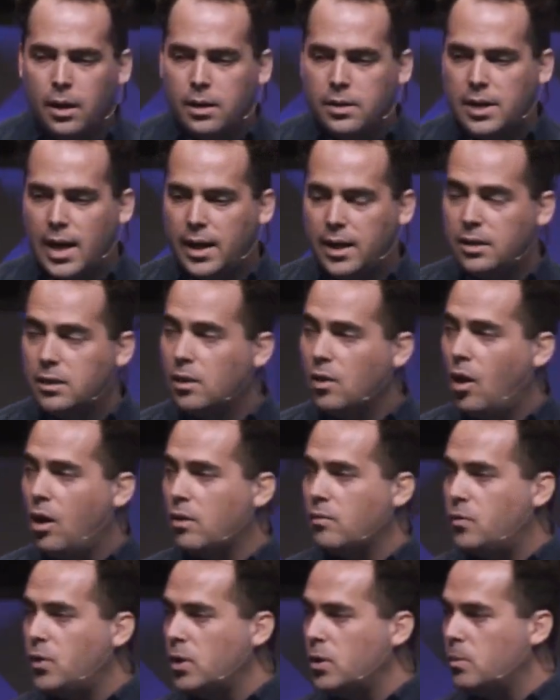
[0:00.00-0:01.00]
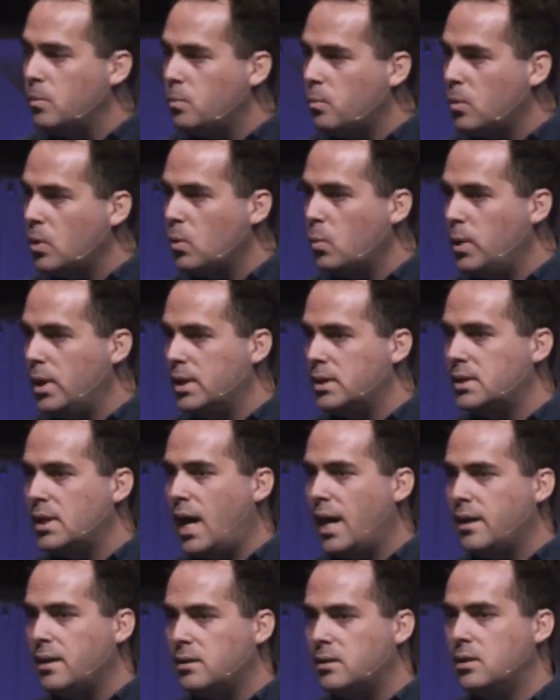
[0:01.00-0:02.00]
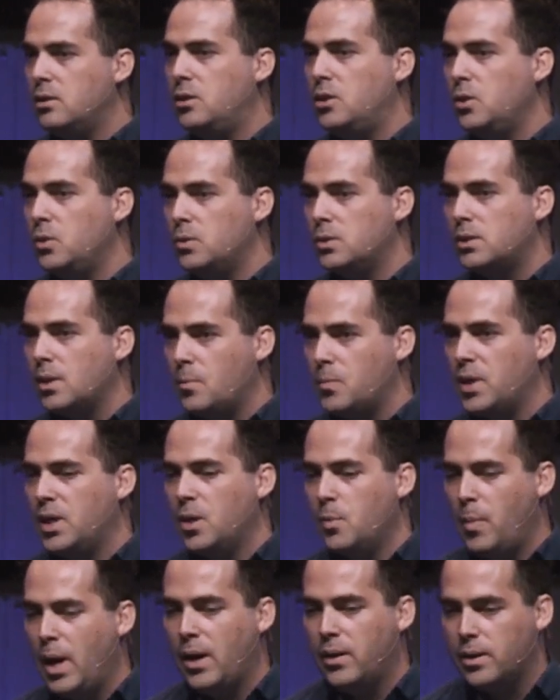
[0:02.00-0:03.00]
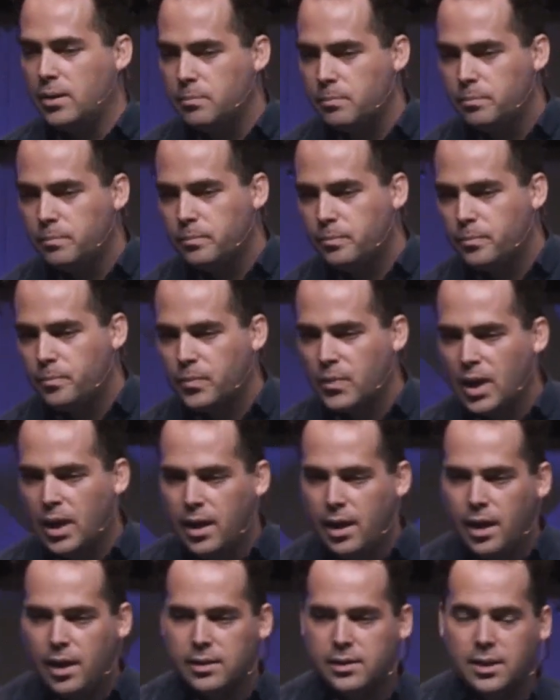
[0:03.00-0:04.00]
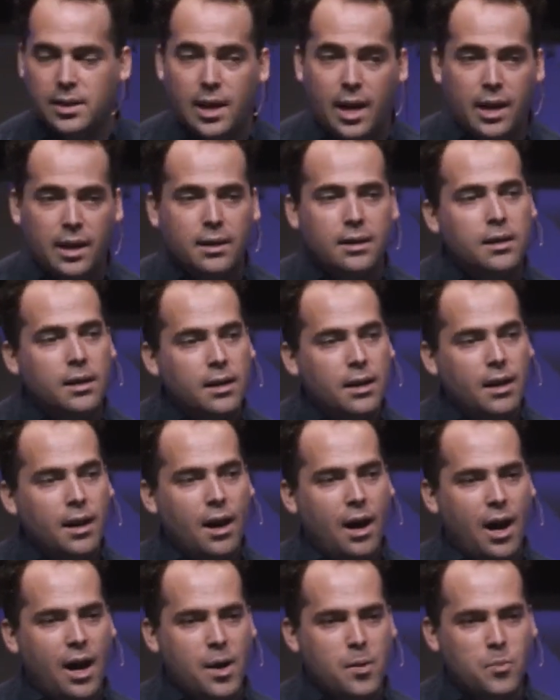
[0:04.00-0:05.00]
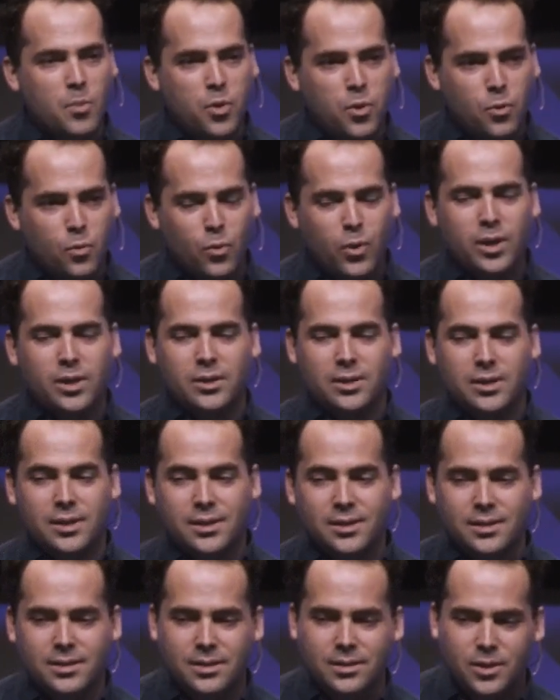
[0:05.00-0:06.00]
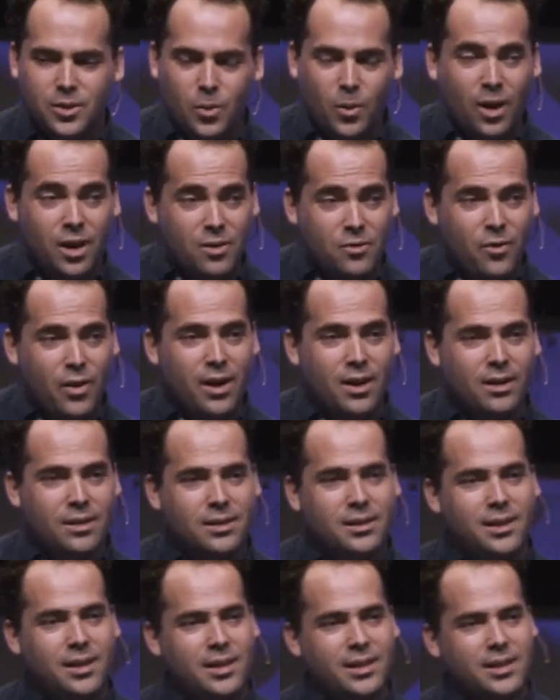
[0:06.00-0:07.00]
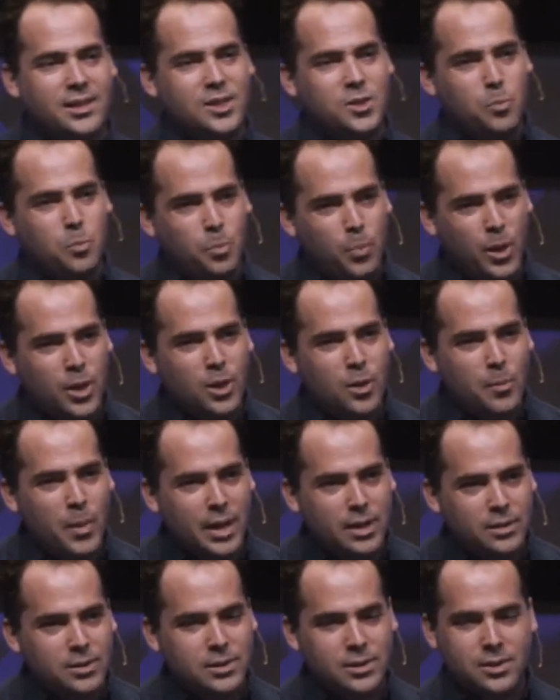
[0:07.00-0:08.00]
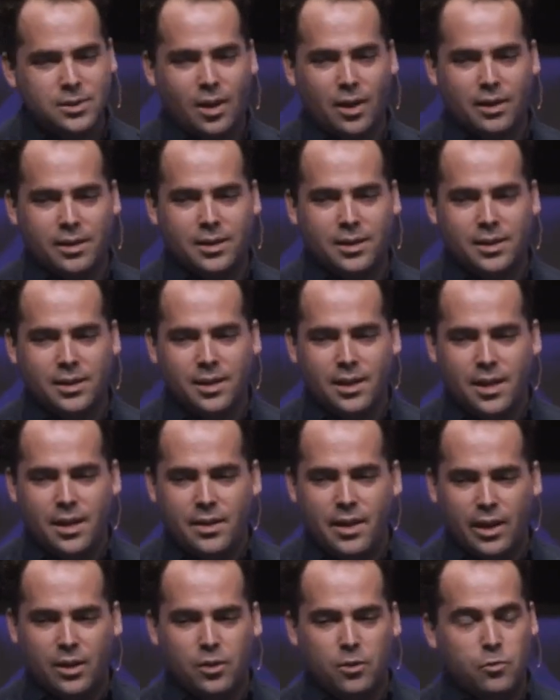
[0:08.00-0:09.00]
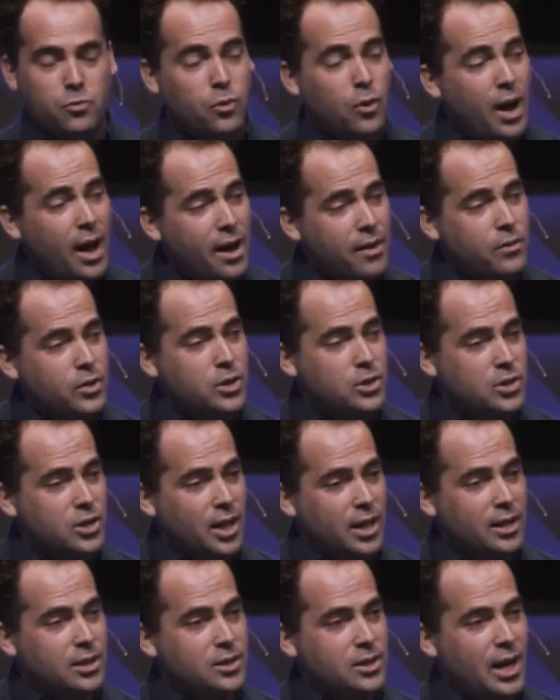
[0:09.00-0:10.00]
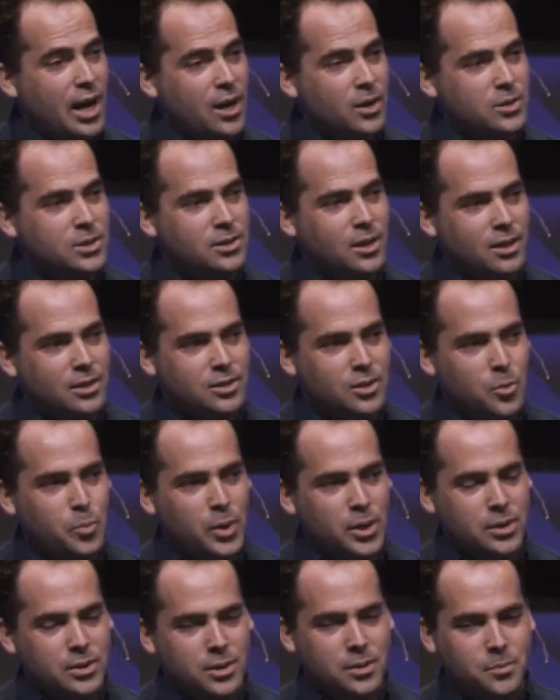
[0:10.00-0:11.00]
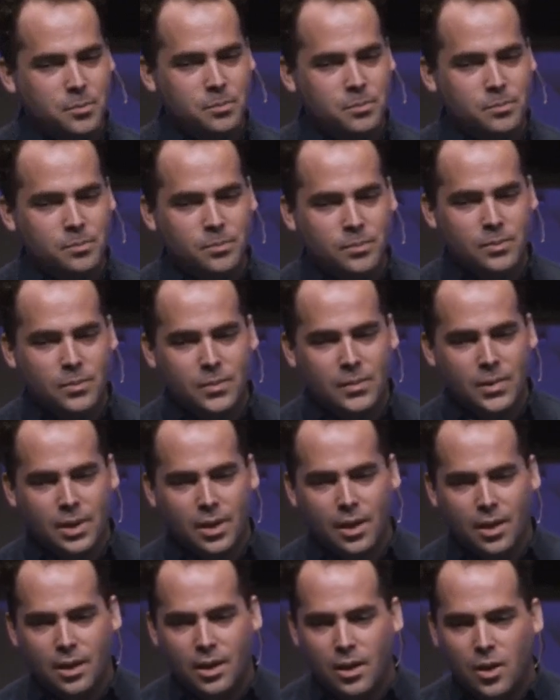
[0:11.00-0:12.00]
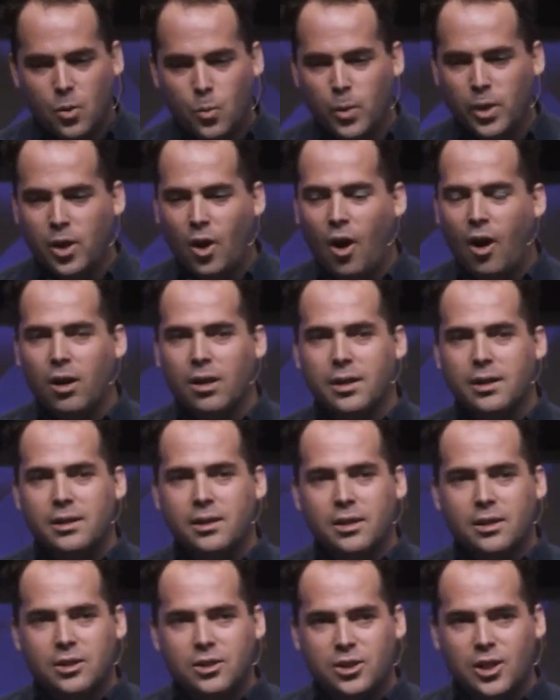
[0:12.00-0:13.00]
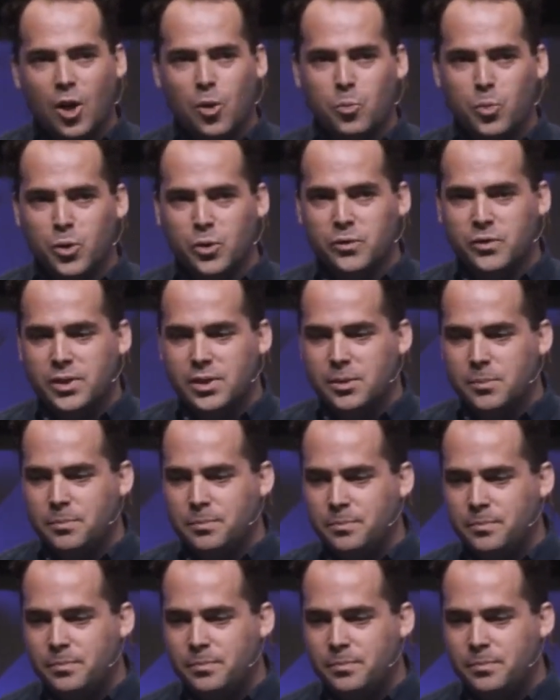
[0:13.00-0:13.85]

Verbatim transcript: Taking the long view, we decided to do something about it. And today, I am thrilled to unveil an experimental snark that could forever change how snarks are built. We call it shell proofs.